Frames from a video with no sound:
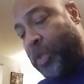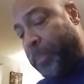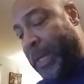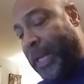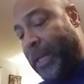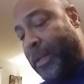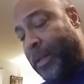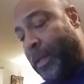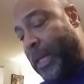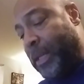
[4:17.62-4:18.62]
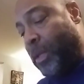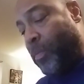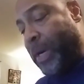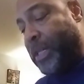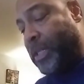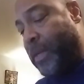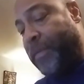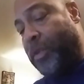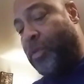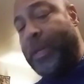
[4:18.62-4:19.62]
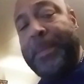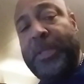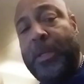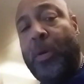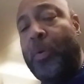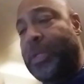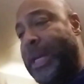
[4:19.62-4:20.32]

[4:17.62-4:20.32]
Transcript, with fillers: speed in the direction of their dreams and goals,